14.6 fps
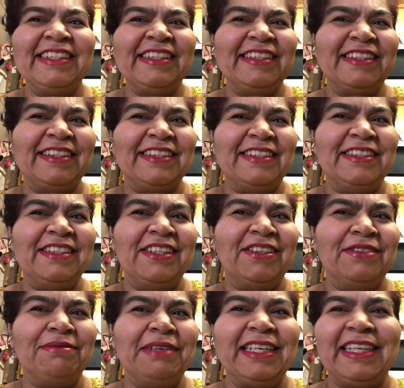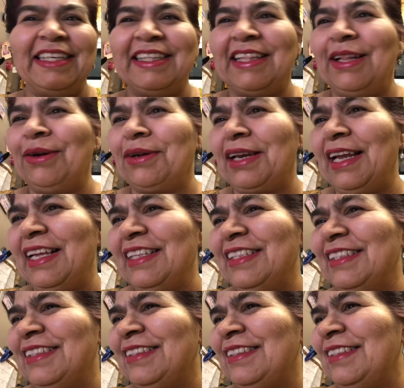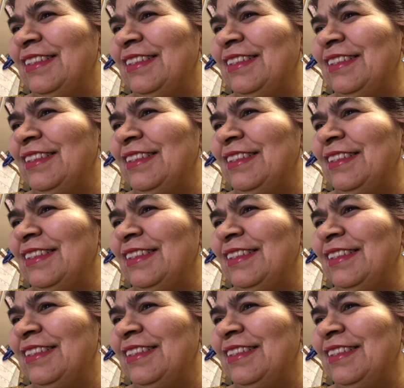So now my teeth look like this.